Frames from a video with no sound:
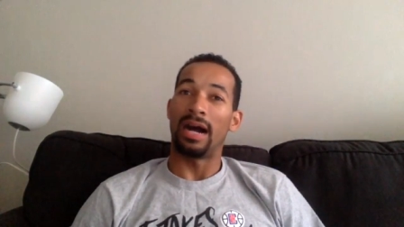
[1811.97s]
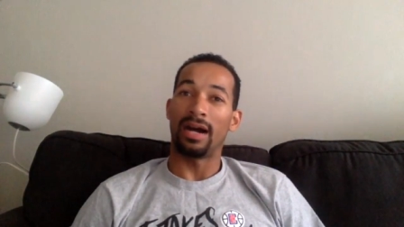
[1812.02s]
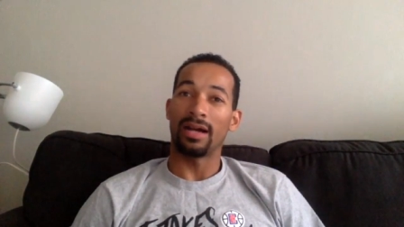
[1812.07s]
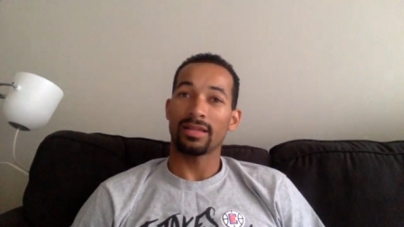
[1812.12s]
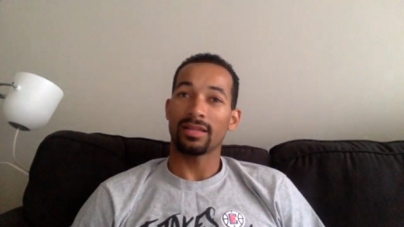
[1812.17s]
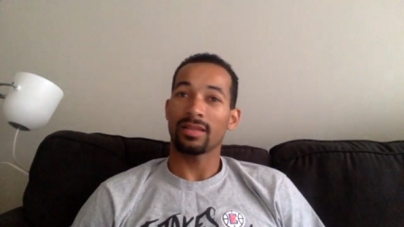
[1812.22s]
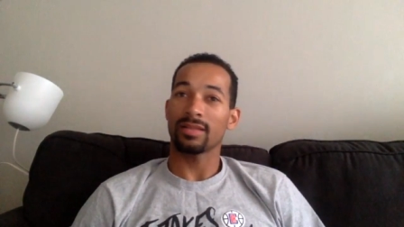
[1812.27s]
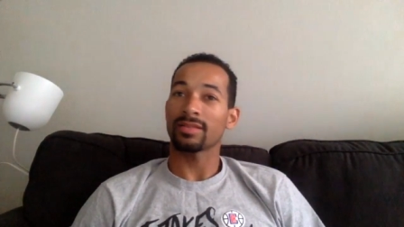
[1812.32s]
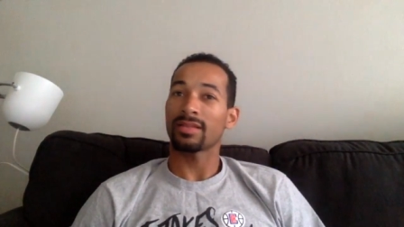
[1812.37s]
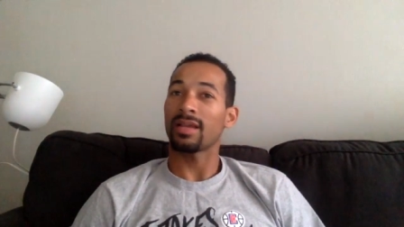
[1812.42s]

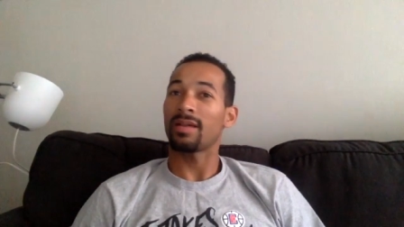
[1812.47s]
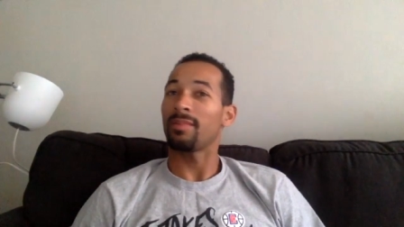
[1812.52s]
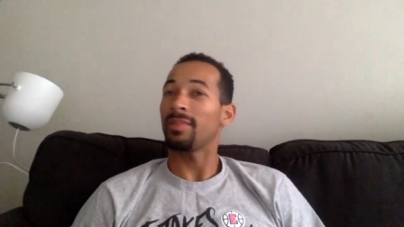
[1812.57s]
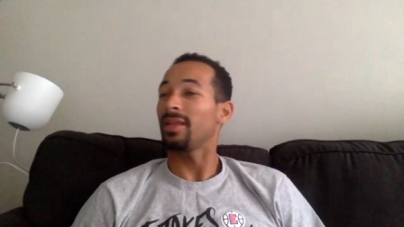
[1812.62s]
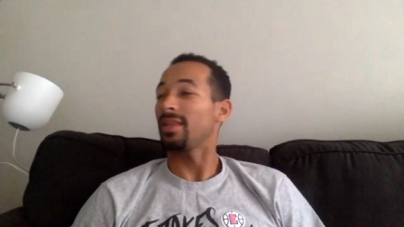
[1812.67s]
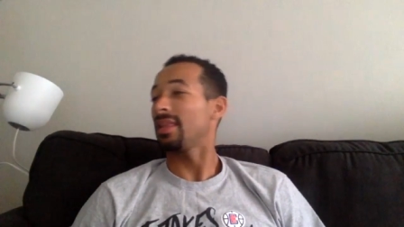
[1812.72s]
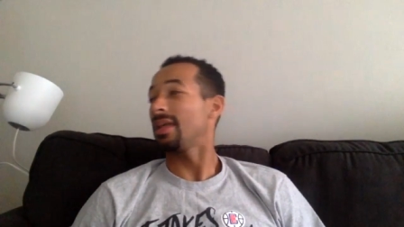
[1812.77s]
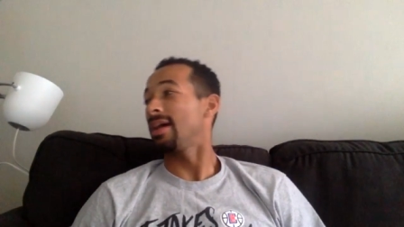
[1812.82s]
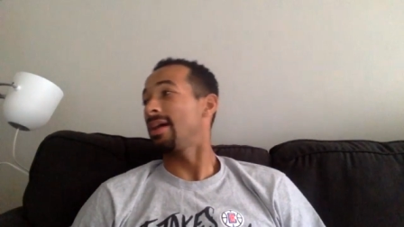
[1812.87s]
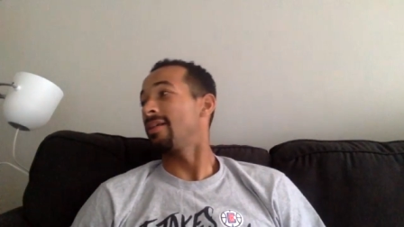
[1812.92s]
I'm telling time
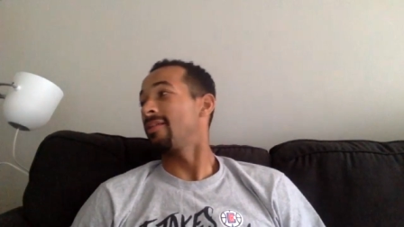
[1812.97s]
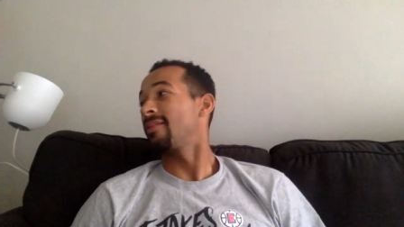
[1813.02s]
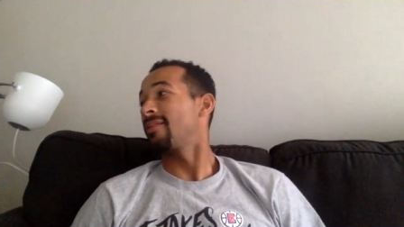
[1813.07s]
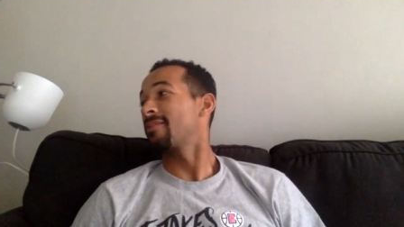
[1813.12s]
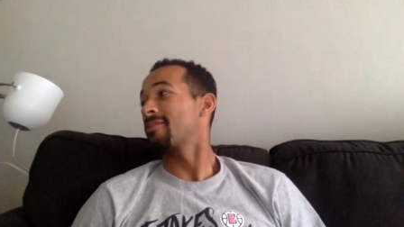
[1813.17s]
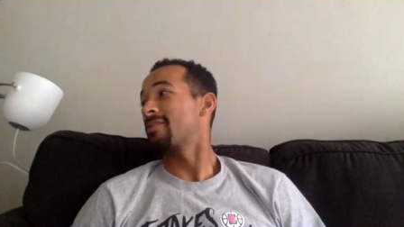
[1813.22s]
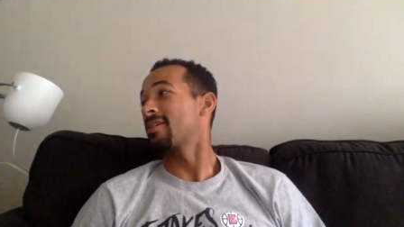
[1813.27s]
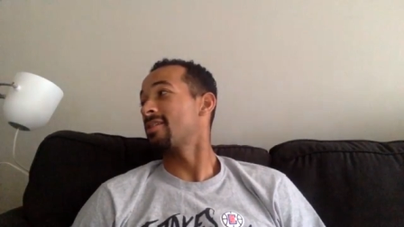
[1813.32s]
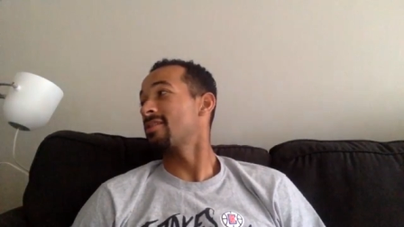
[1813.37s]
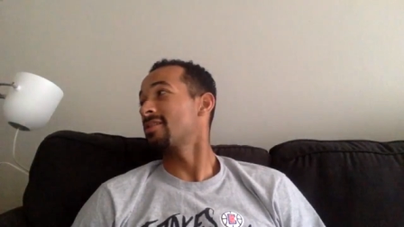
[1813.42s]
my life.
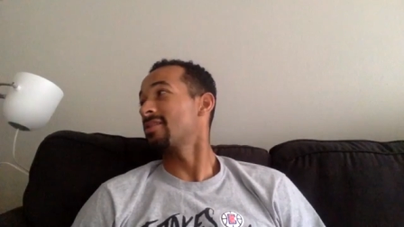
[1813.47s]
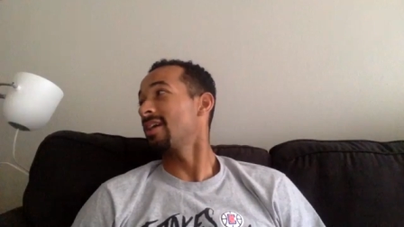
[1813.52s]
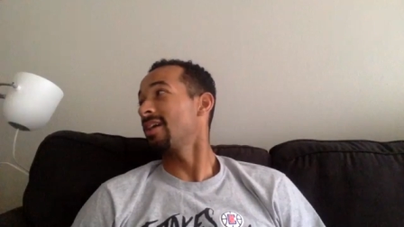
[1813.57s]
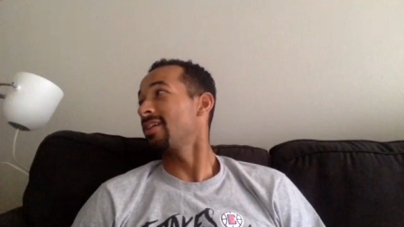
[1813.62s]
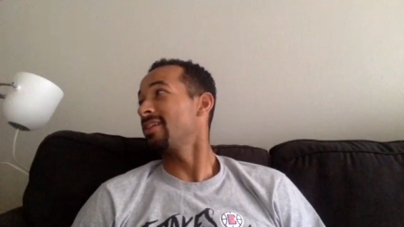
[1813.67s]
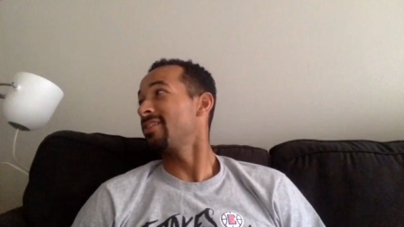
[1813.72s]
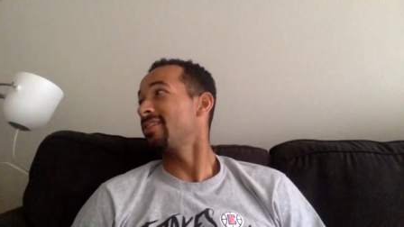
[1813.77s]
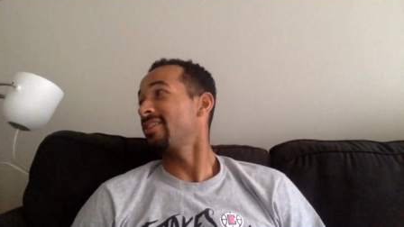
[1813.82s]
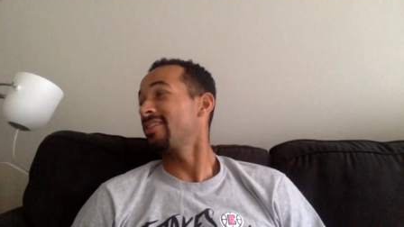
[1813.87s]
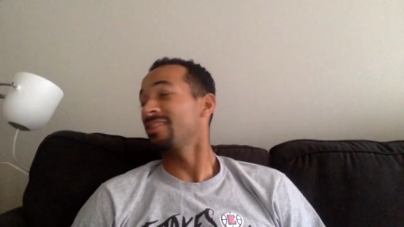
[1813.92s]
I'm so sad
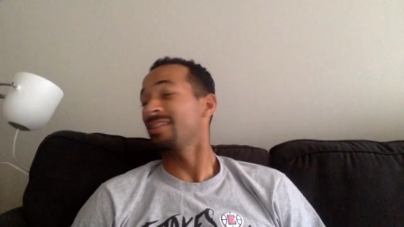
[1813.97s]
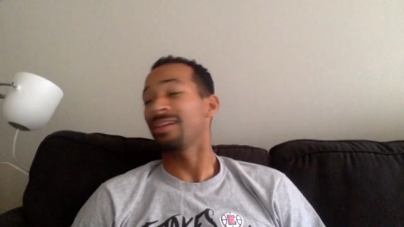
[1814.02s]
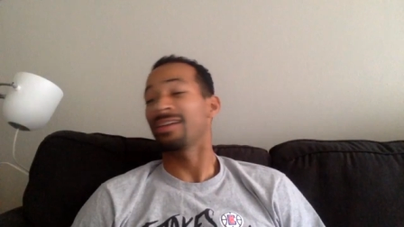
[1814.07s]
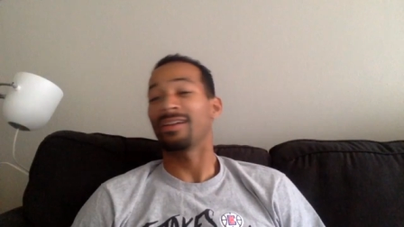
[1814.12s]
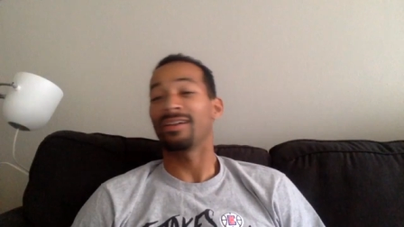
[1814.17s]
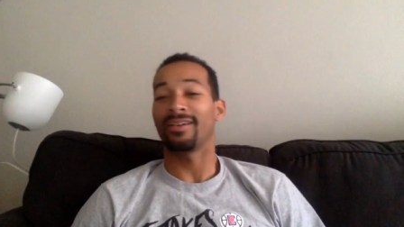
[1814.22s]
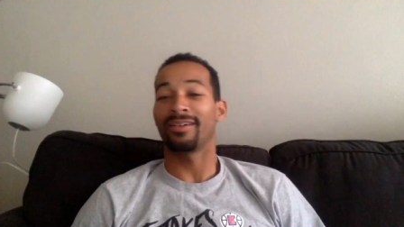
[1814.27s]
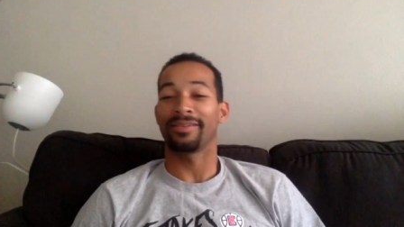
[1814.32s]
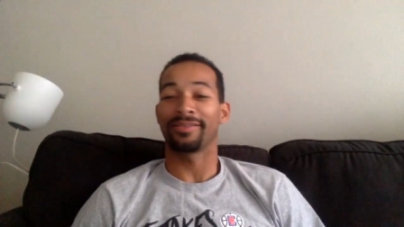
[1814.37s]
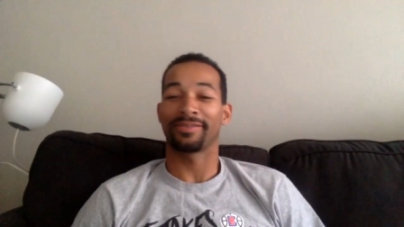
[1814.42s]
you turned that
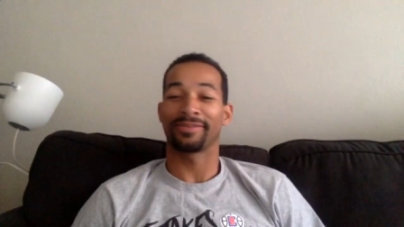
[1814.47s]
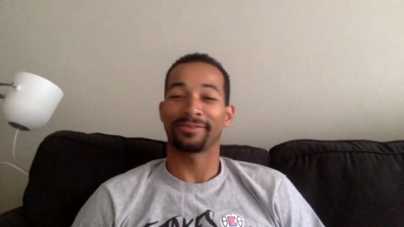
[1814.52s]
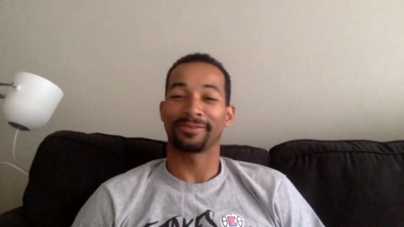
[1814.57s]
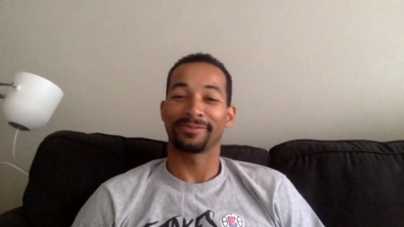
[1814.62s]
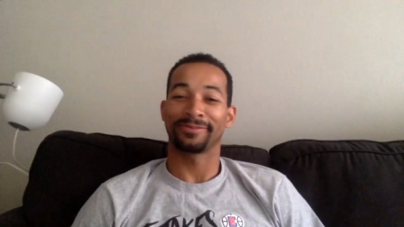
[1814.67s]
off.